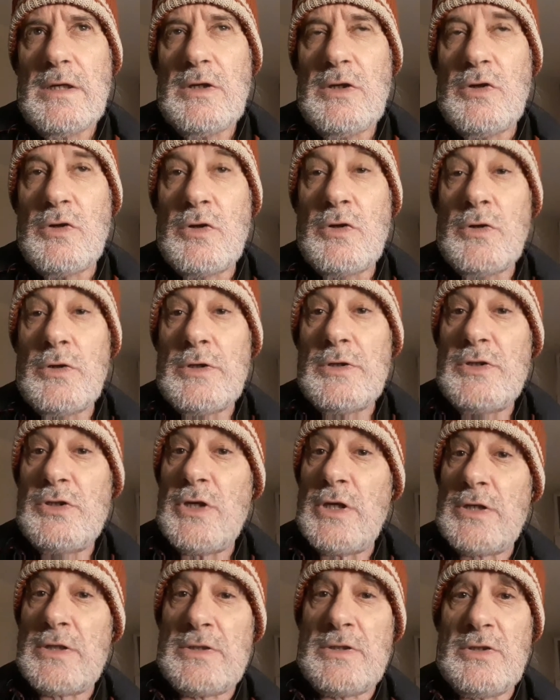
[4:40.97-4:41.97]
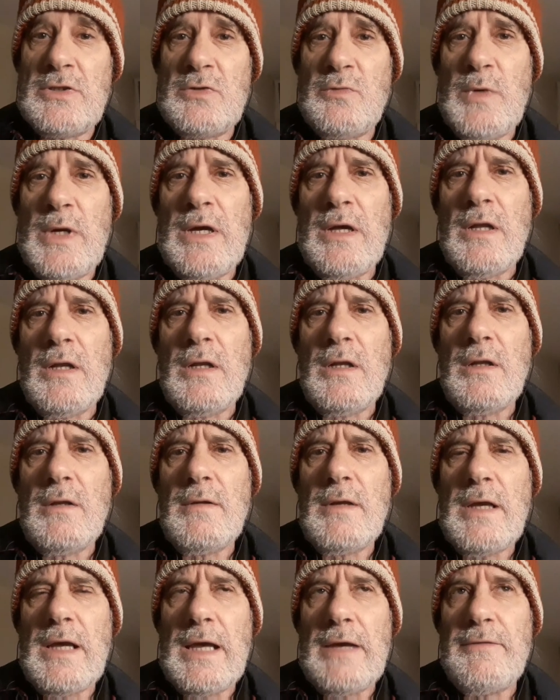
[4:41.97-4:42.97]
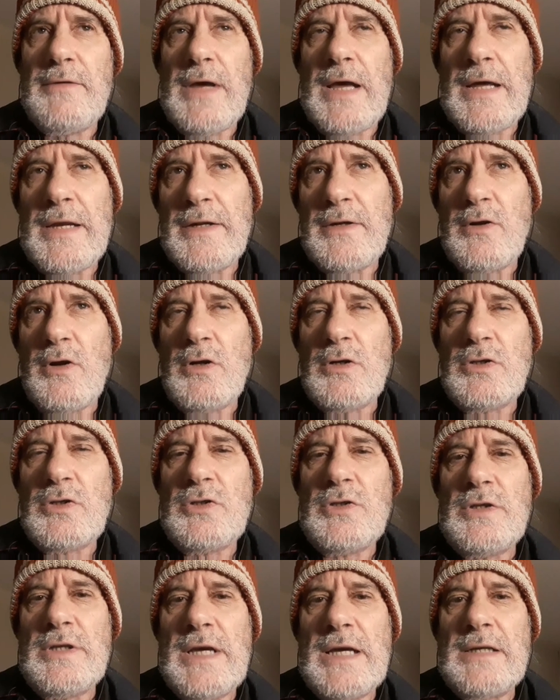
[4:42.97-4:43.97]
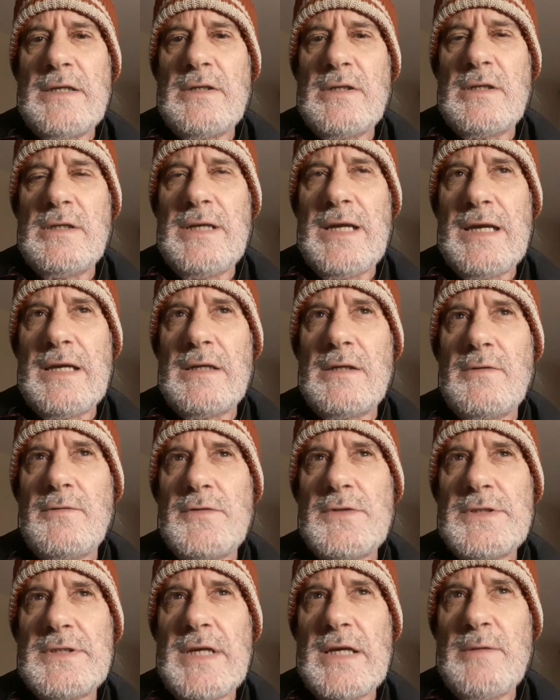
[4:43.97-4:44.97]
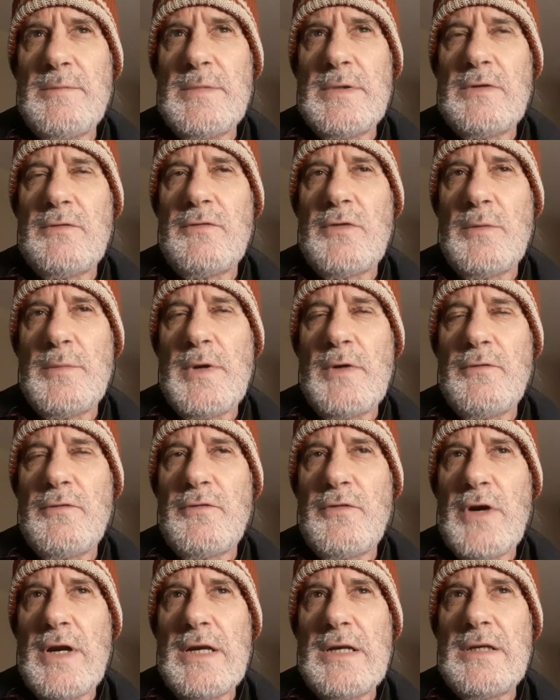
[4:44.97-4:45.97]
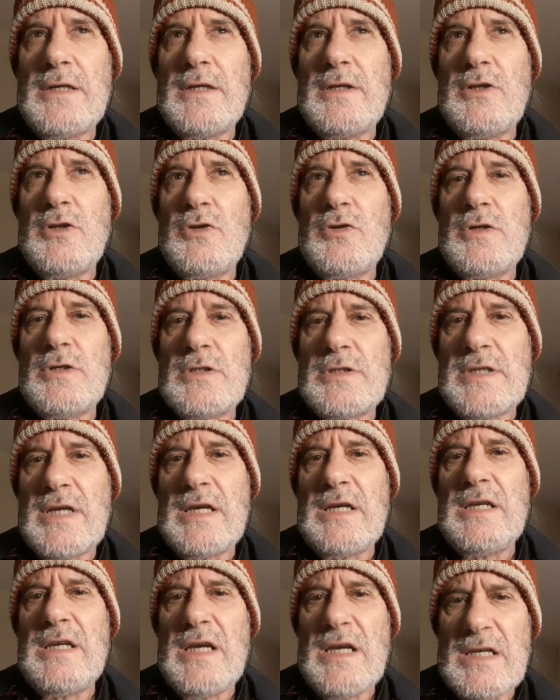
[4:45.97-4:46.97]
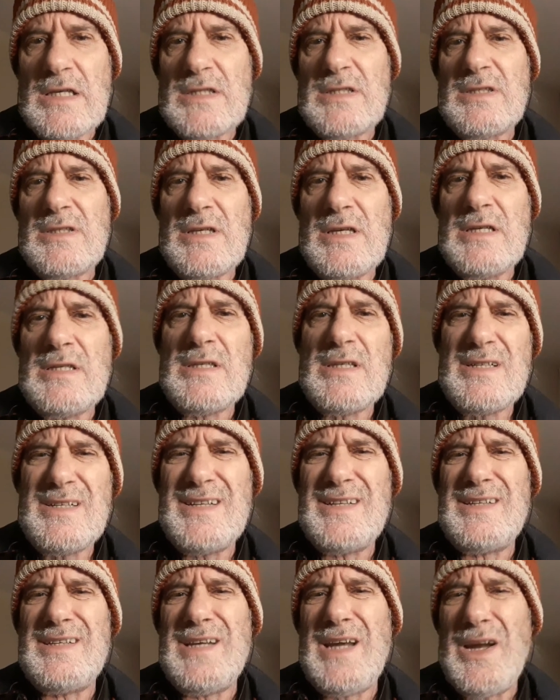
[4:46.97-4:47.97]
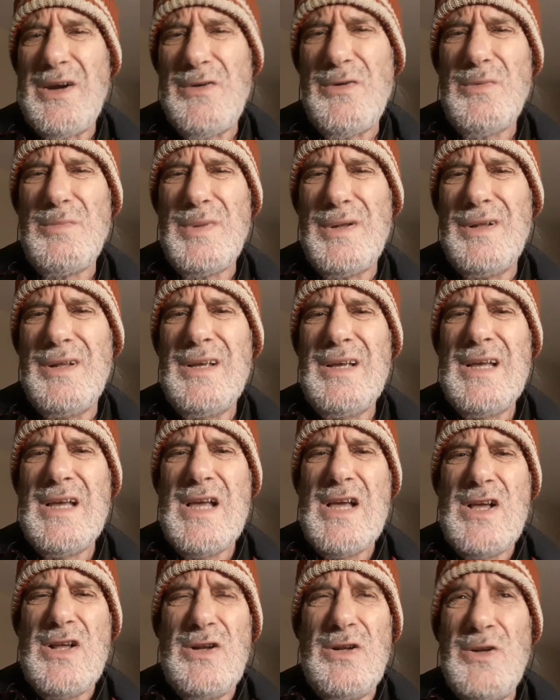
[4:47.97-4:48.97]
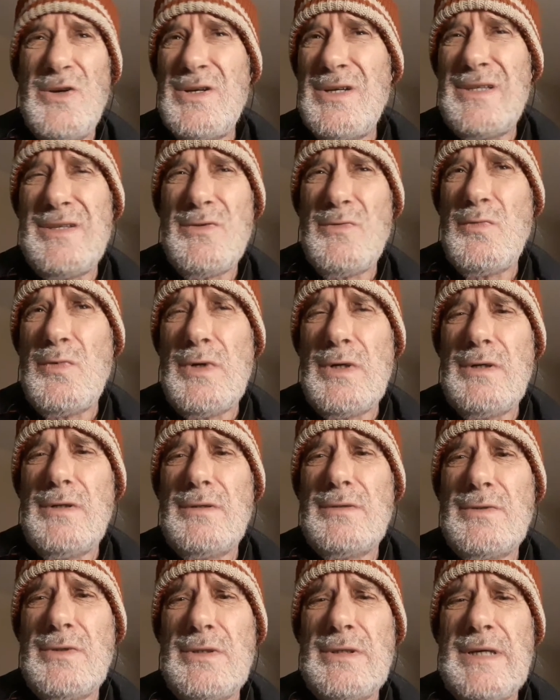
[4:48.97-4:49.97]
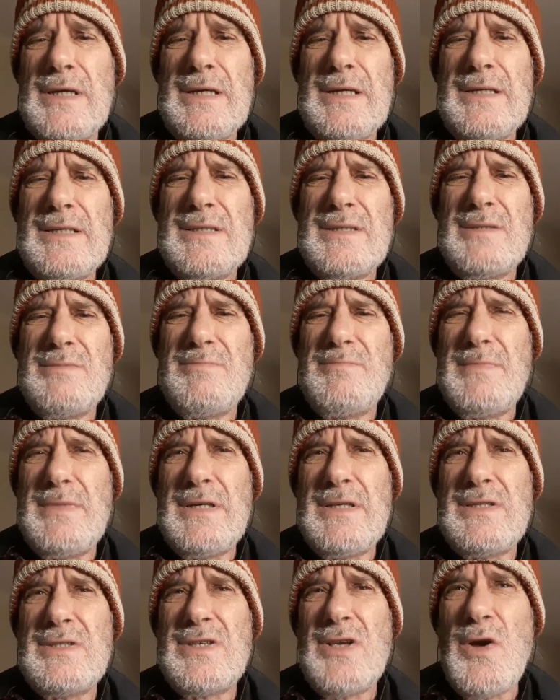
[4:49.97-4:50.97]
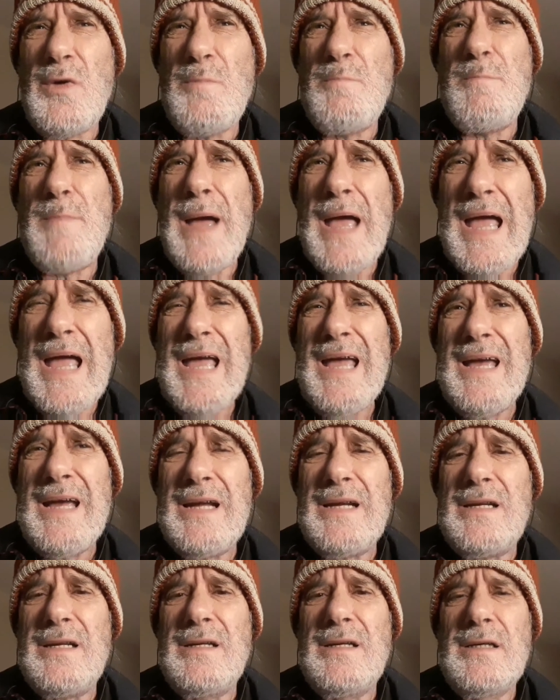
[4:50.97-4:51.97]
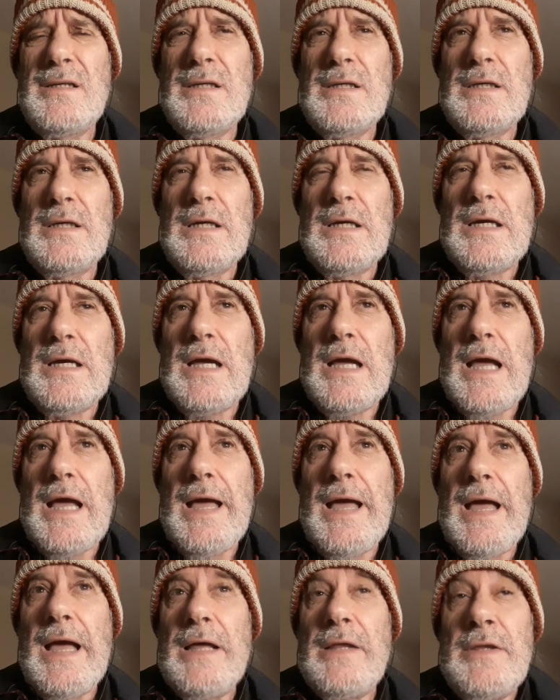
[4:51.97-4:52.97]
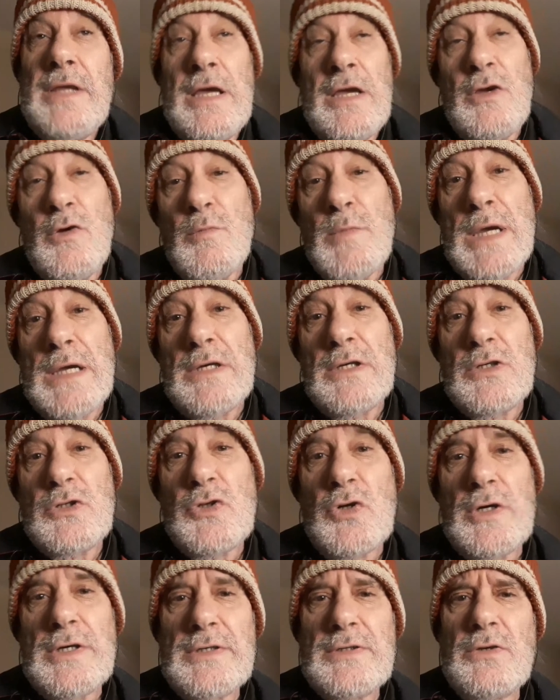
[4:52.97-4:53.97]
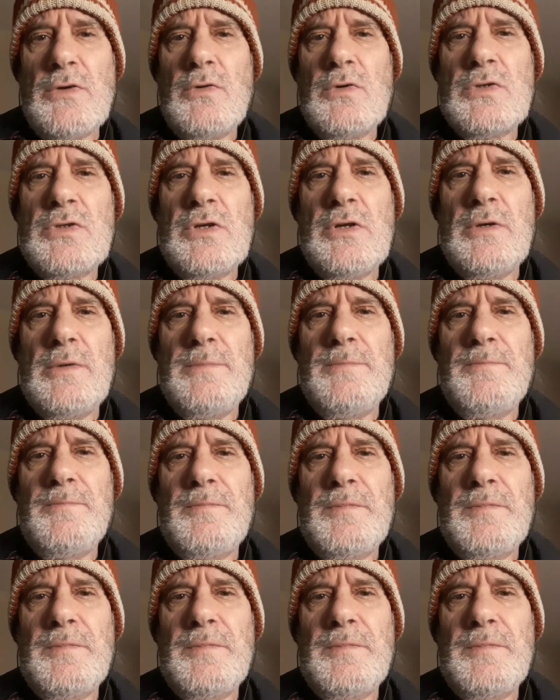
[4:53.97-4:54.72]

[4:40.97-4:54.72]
You could have just as well have added on to that negative statement from your friend, and you can say, yes, isn't it terrible? Look at the world today. It's so bad. There you made a choice also.